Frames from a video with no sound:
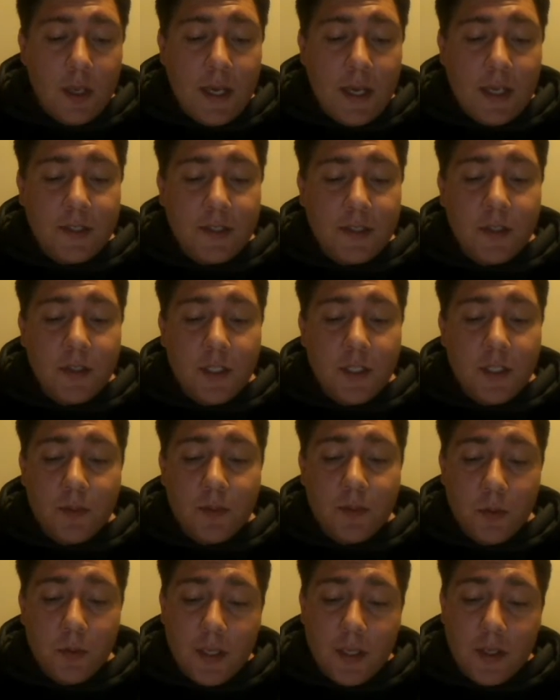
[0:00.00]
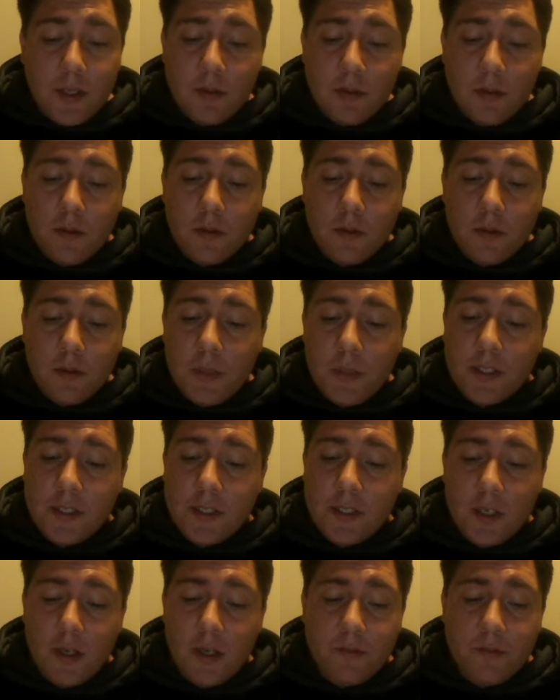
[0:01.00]
As of this spring,
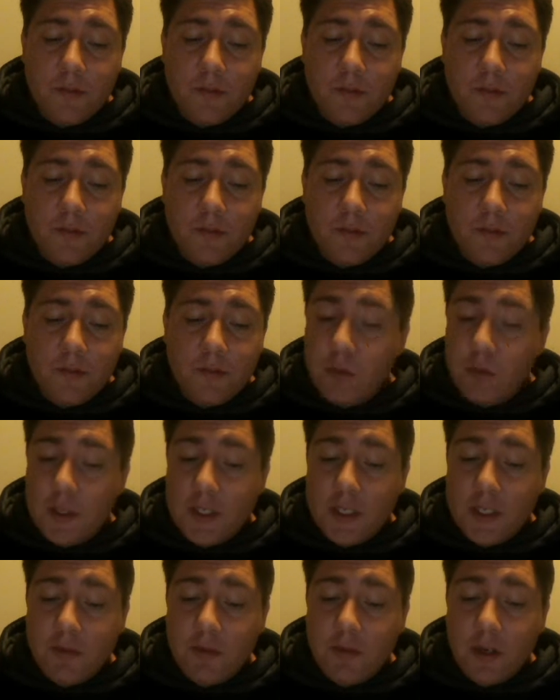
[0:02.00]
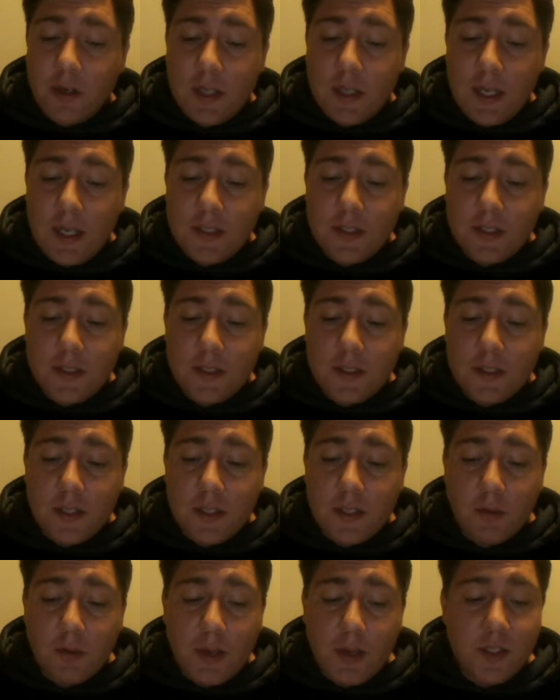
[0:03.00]
PACE offers 31 different classes
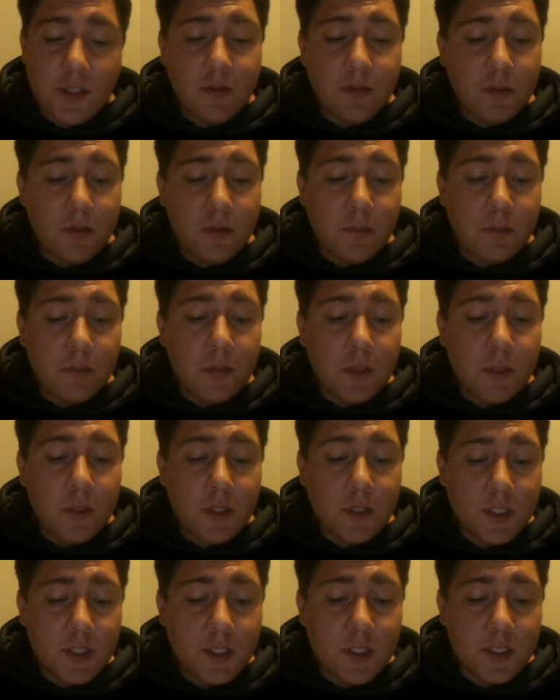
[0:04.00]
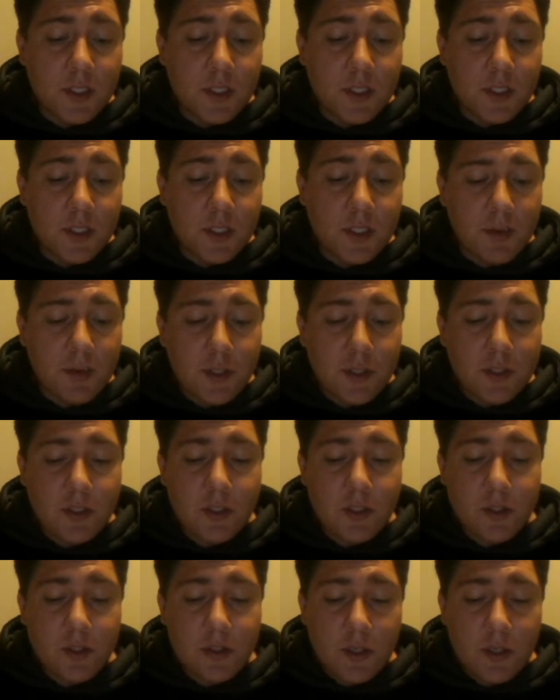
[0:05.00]
that range from sign
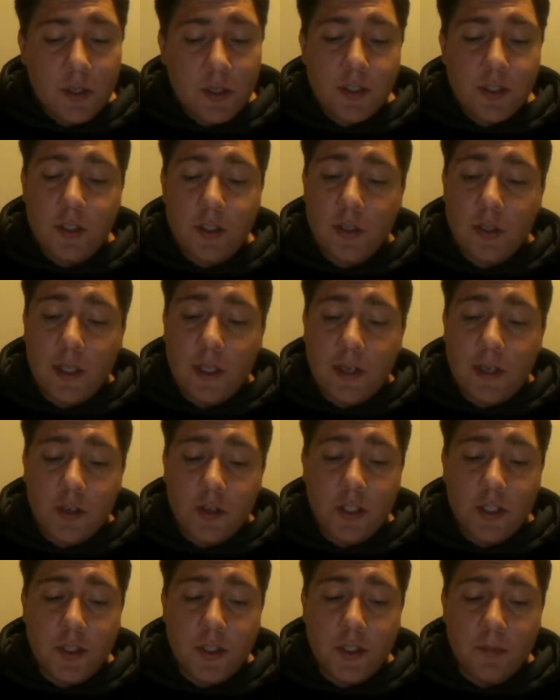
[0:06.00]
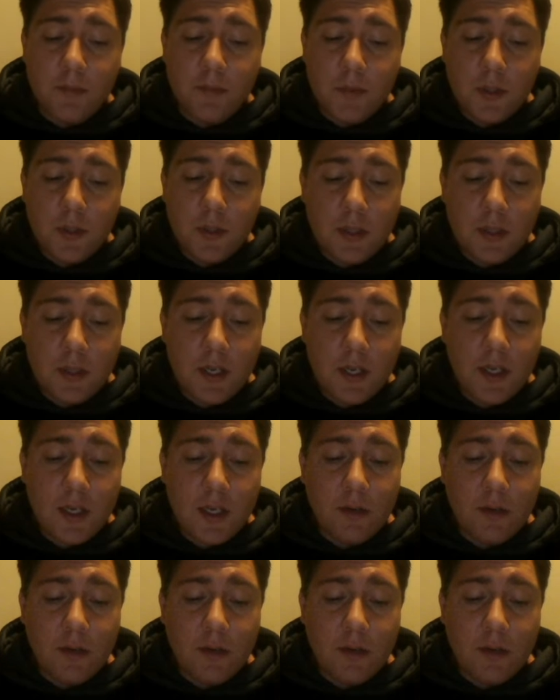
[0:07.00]
language to leadership that
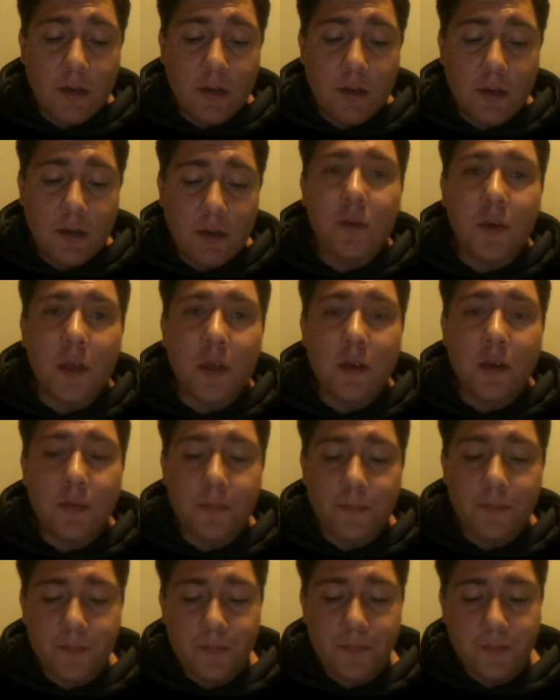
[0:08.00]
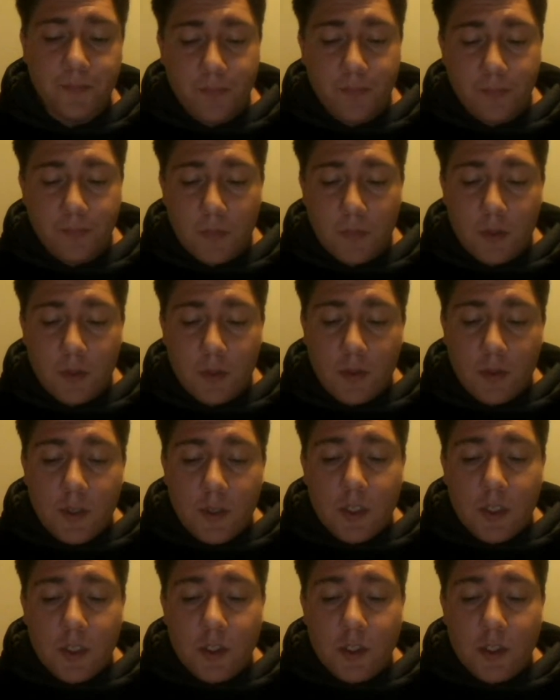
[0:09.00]
cover the following:
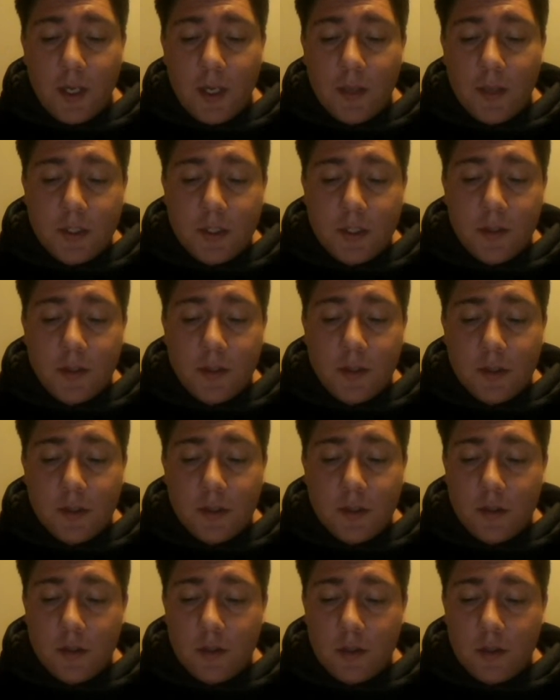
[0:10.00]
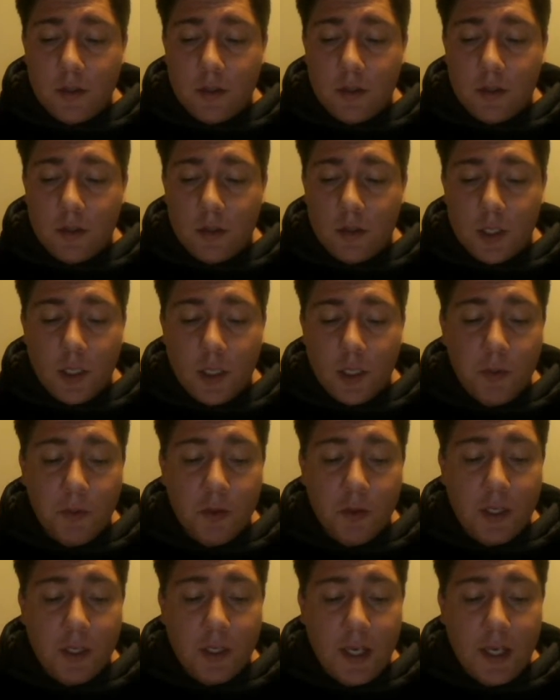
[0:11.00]
job skills,
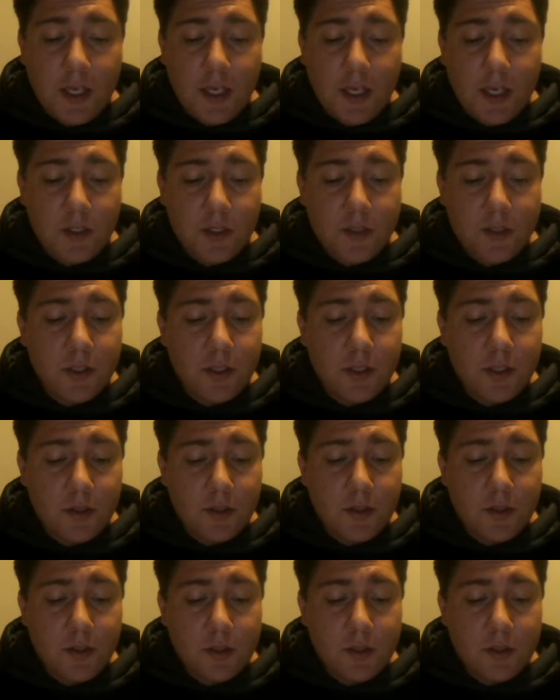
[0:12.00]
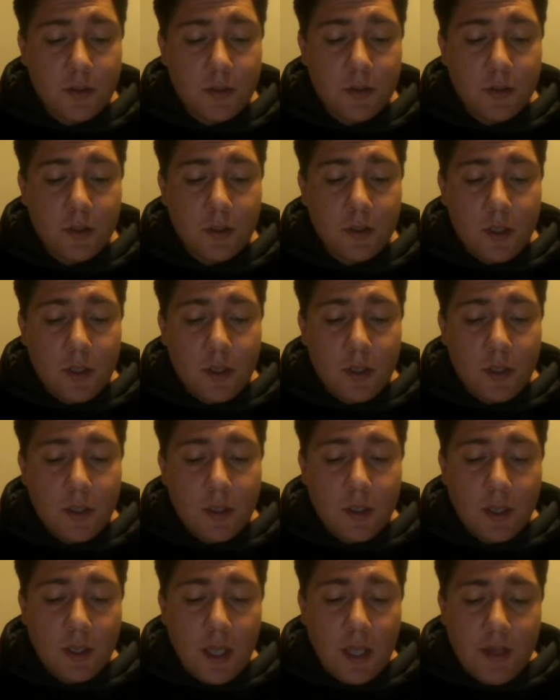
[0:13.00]
communication skills,
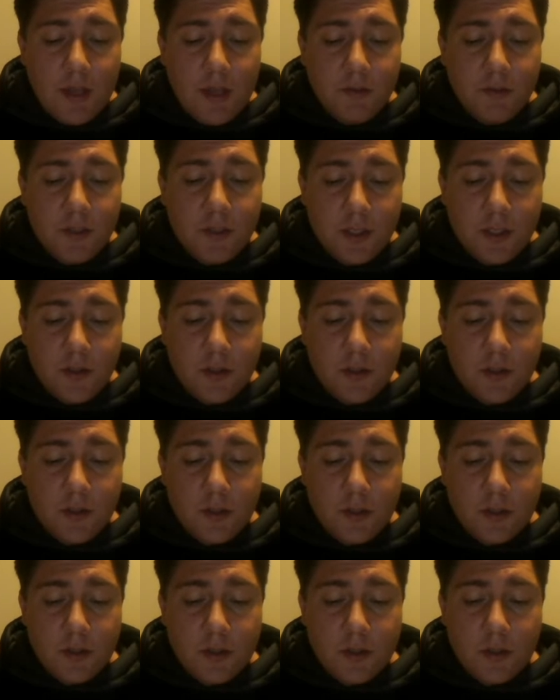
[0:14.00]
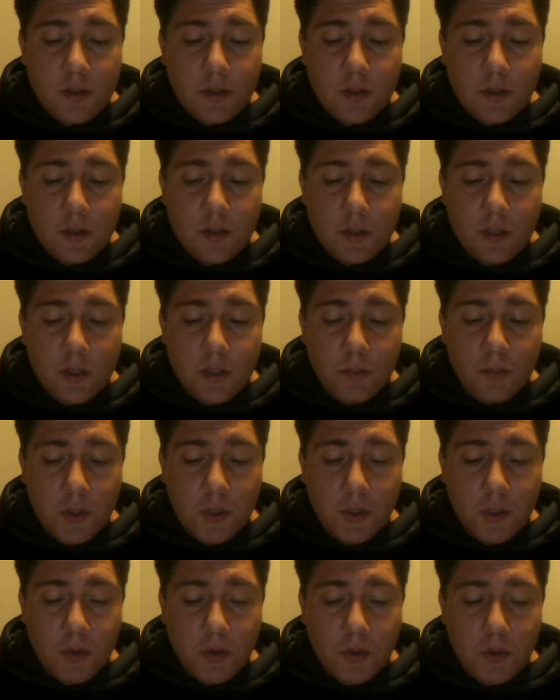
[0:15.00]
life skills,
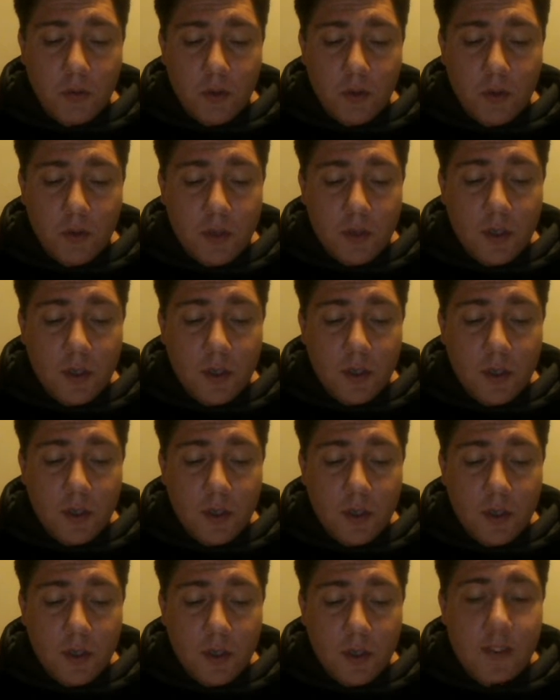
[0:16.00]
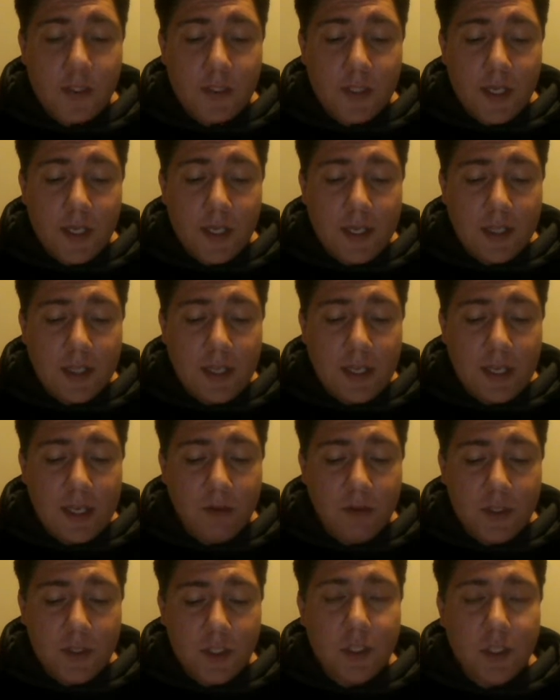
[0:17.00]
computer work, sign
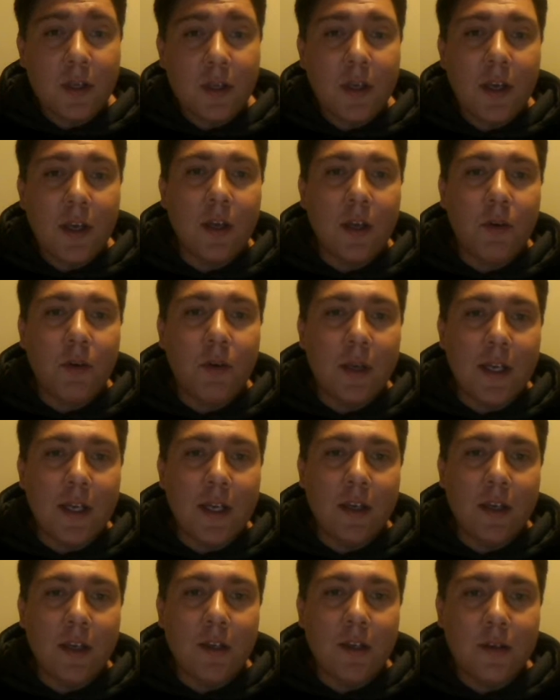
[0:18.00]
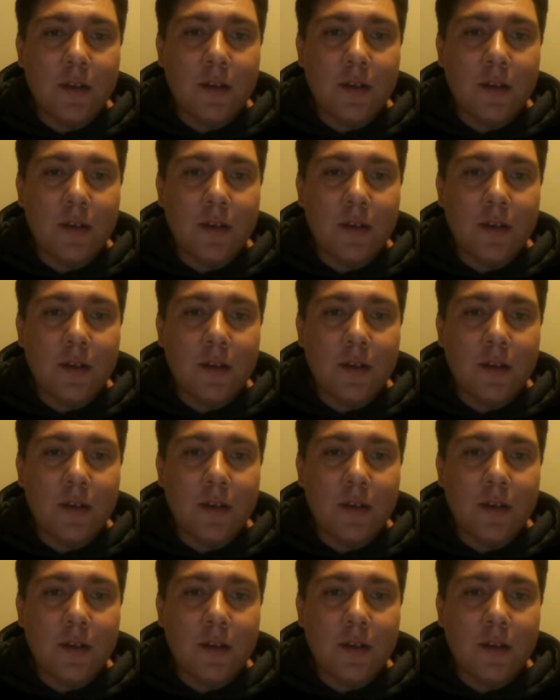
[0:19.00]
language, and reading.